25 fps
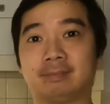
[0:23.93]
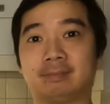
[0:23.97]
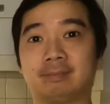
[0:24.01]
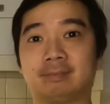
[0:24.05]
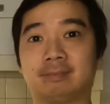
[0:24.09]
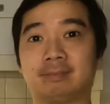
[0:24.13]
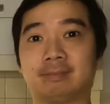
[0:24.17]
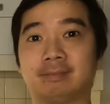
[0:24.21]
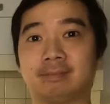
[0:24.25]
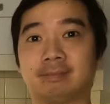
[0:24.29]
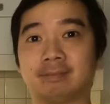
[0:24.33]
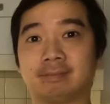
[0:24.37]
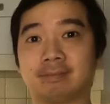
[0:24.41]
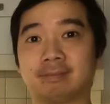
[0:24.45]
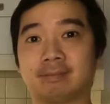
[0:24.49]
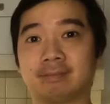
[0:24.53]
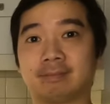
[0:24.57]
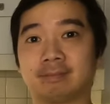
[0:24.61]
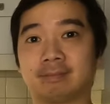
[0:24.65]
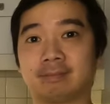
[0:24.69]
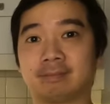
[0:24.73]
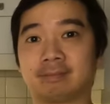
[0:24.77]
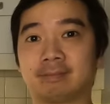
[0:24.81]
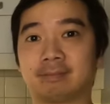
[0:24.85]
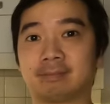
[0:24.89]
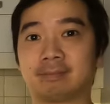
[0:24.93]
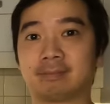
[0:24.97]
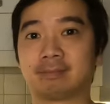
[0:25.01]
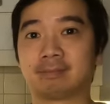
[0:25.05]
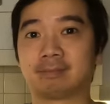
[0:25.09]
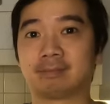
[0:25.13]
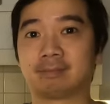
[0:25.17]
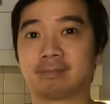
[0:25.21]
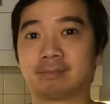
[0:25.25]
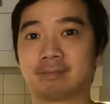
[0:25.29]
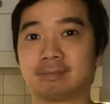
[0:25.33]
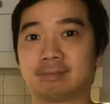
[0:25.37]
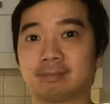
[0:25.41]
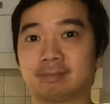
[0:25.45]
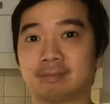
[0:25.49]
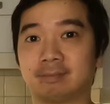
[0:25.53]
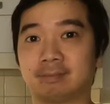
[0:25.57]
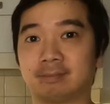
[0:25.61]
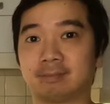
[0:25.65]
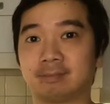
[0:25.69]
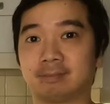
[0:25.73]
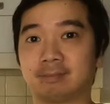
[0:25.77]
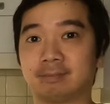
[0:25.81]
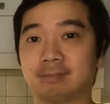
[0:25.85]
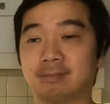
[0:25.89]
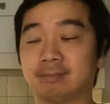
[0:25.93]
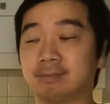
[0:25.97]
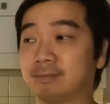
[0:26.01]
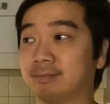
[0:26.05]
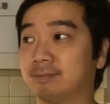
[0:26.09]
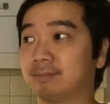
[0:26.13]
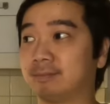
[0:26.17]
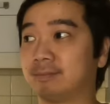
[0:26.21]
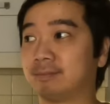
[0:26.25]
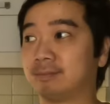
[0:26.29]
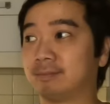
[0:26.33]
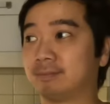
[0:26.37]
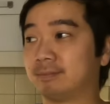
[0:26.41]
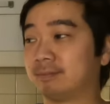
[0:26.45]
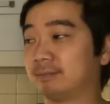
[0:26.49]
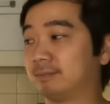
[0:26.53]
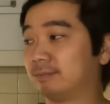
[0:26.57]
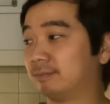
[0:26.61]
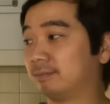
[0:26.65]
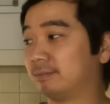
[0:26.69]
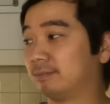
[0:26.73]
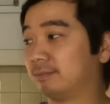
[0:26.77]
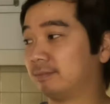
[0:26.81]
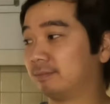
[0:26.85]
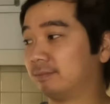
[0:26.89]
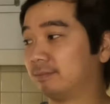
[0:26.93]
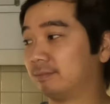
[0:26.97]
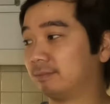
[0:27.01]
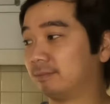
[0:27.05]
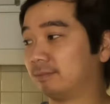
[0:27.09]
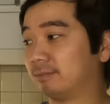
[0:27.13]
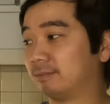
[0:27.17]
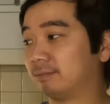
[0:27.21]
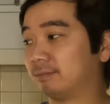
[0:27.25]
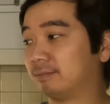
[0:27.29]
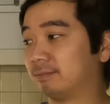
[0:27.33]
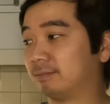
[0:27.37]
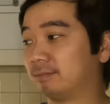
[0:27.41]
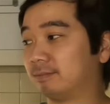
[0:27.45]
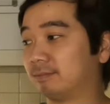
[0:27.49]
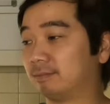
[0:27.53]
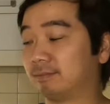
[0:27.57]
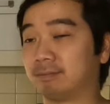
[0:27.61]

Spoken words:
(silent)